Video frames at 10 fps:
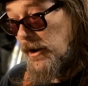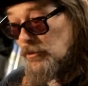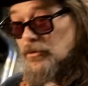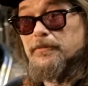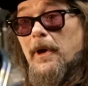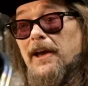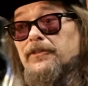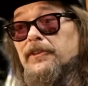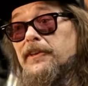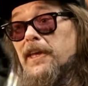Iron Horse
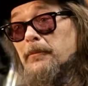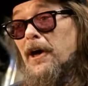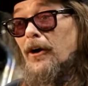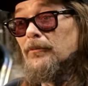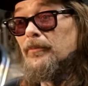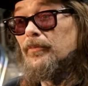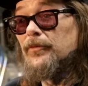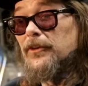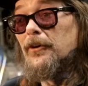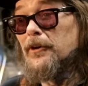magazine came out,
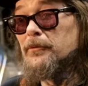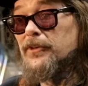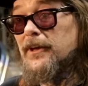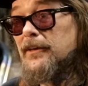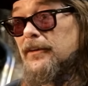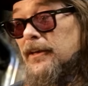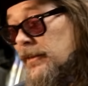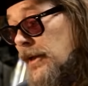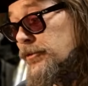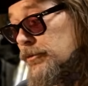you know what I'm saying?
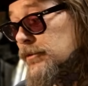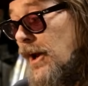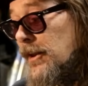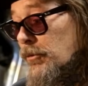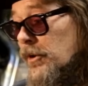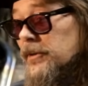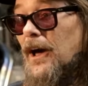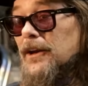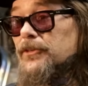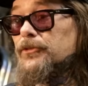And that's kind of what
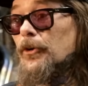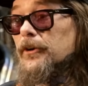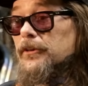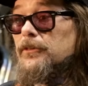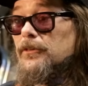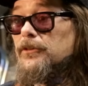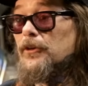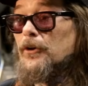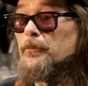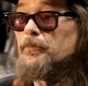got it started,
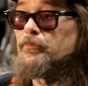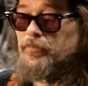you know?